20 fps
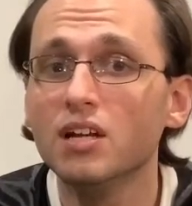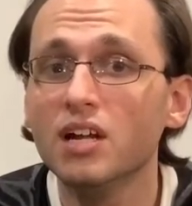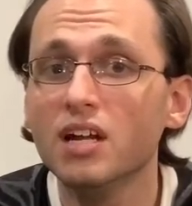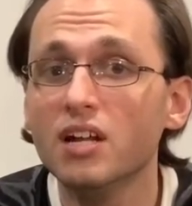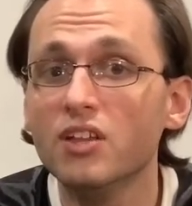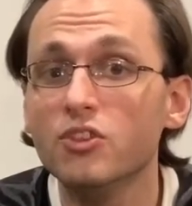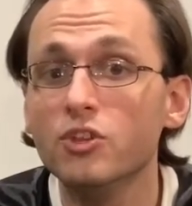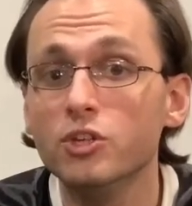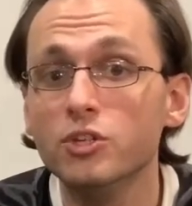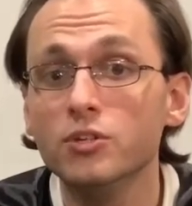
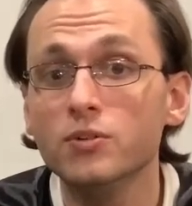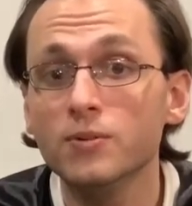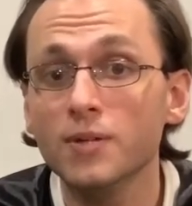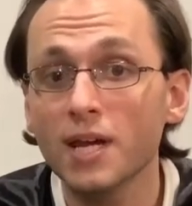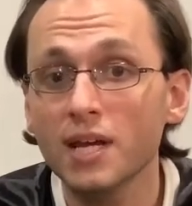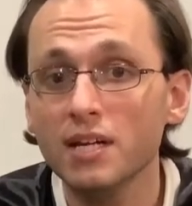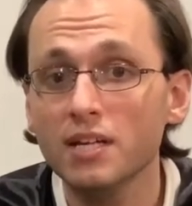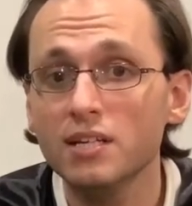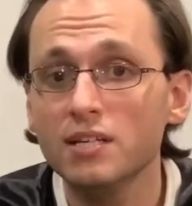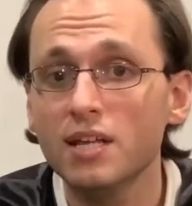The
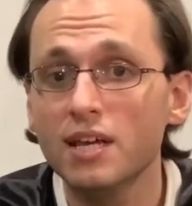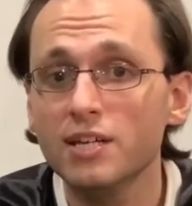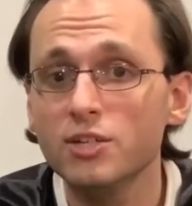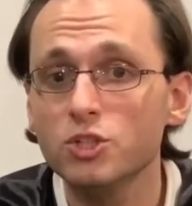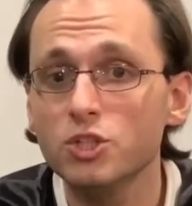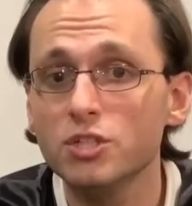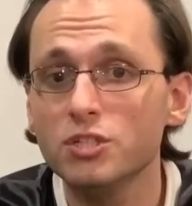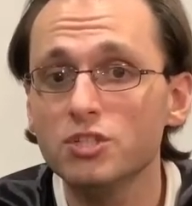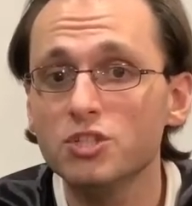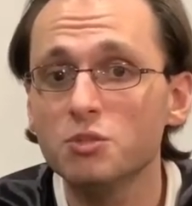United
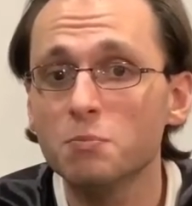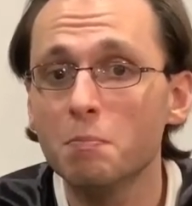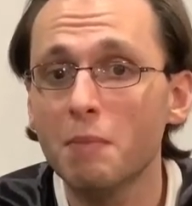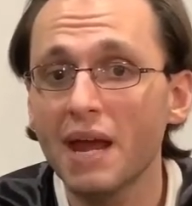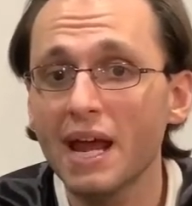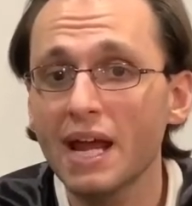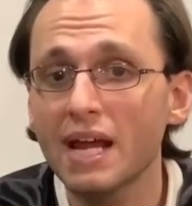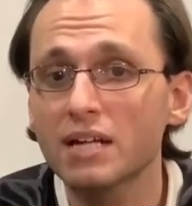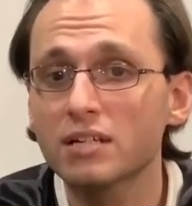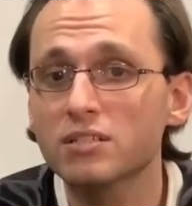Nations
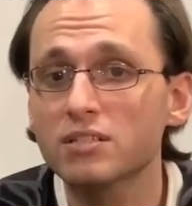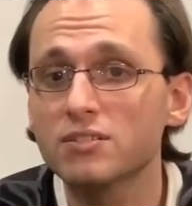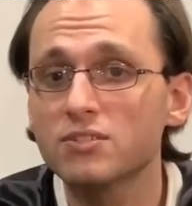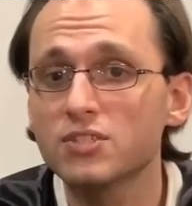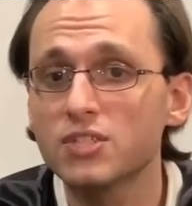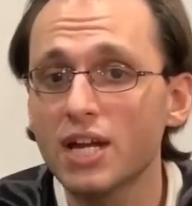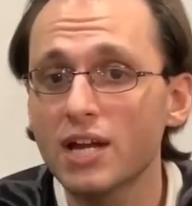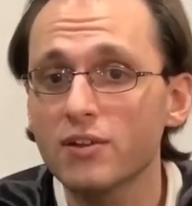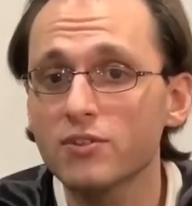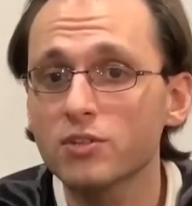backed
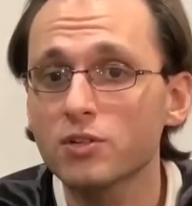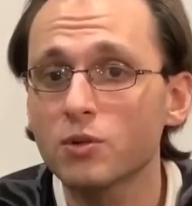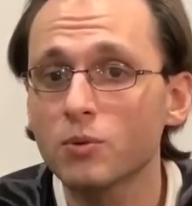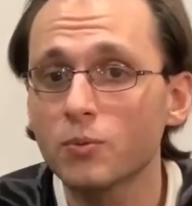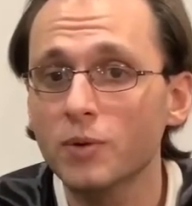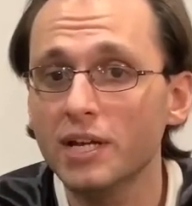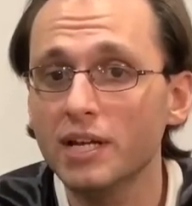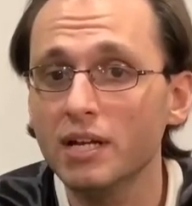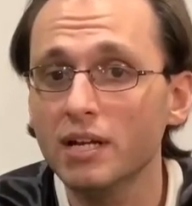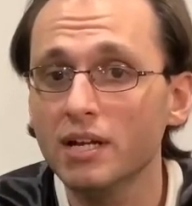South
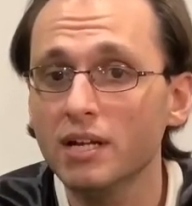Korea,